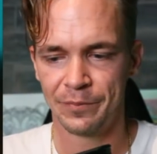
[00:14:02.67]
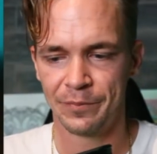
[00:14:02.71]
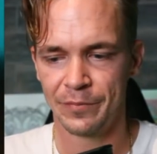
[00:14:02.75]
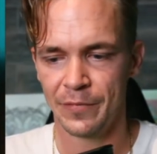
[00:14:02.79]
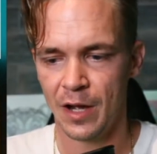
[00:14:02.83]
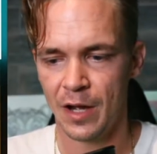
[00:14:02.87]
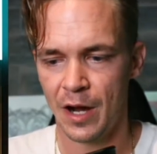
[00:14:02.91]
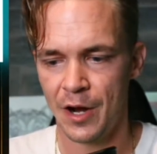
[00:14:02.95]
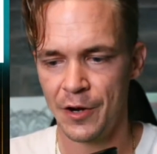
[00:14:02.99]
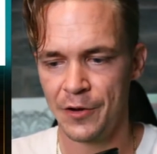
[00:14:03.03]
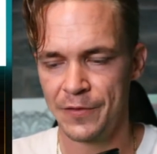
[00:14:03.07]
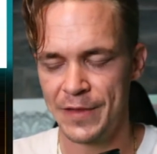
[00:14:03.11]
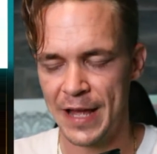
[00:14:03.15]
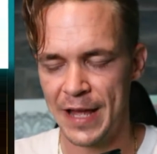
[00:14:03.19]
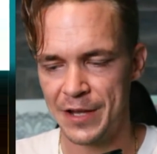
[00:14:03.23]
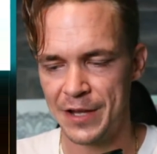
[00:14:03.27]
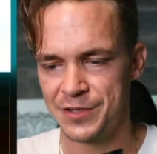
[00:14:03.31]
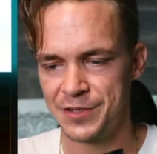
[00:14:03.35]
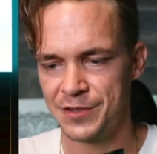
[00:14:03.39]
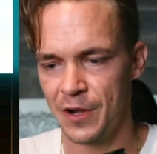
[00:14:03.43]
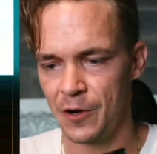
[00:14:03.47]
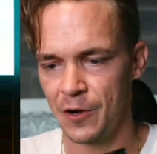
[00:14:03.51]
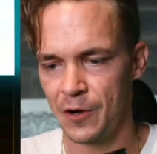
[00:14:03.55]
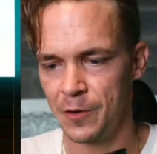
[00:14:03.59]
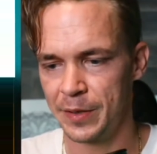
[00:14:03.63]

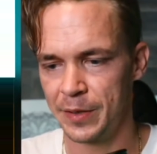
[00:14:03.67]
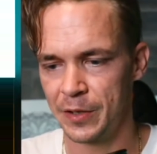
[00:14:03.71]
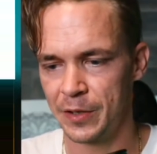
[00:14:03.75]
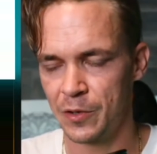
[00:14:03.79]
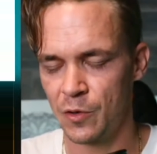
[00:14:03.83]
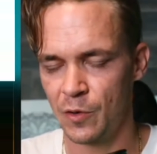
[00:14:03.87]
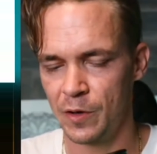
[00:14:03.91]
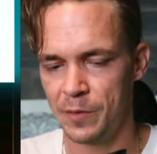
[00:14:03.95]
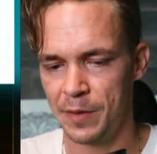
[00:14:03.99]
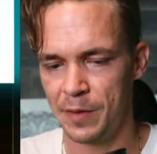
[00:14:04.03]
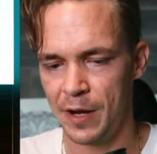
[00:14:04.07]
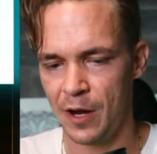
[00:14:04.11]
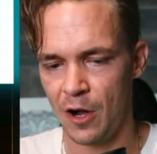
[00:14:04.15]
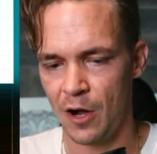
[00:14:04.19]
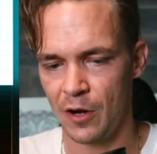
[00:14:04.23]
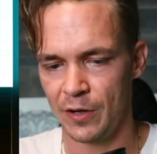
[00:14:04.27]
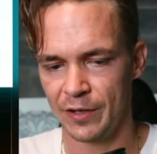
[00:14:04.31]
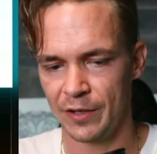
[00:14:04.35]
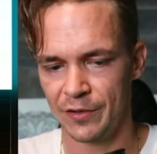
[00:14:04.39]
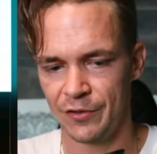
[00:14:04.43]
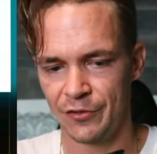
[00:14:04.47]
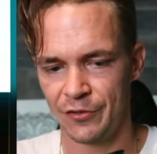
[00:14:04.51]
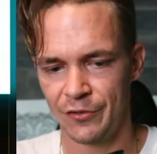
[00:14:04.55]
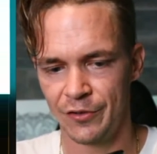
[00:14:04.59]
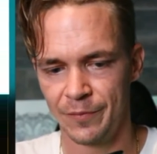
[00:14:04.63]
$100,000 Bitcoin by
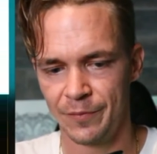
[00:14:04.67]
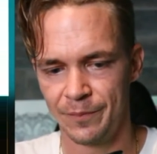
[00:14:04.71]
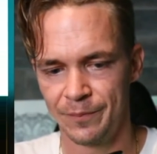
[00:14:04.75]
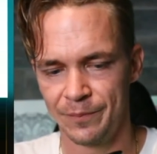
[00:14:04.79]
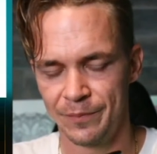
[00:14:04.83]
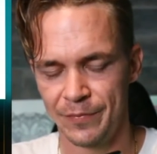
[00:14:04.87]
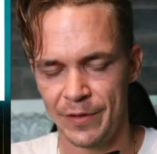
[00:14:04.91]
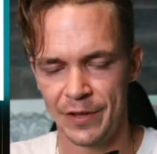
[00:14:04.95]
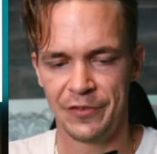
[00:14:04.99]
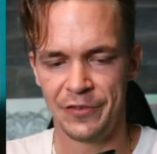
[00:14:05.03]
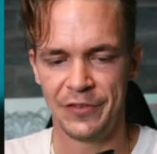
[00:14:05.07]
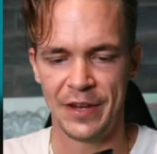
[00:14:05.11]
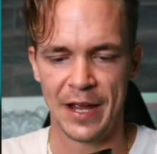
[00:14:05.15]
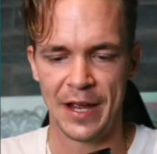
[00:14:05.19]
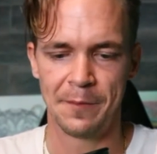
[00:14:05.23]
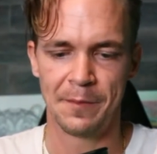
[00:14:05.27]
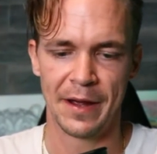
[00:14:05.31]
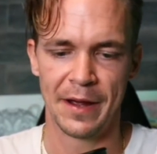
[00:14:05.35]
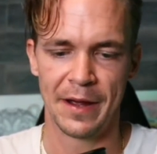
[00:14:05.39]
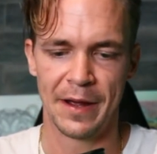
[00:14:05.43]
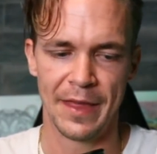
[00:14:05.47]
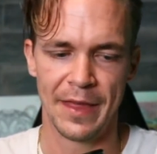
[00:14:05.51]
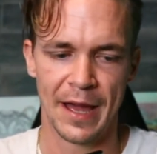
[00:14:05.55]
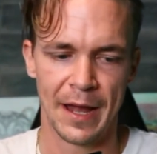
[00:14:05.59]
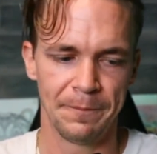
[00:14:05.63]
August. I stand by
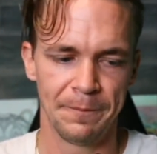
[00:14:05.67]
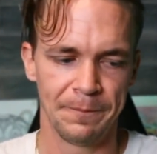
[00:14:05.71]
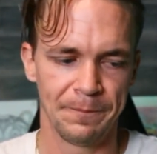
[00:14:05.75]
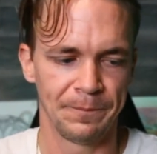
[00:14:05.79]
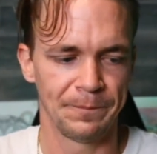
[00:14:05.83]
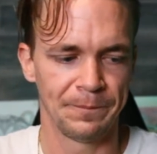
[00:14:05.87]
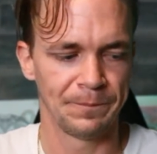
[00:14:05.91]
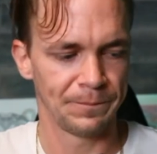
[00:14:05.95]
that.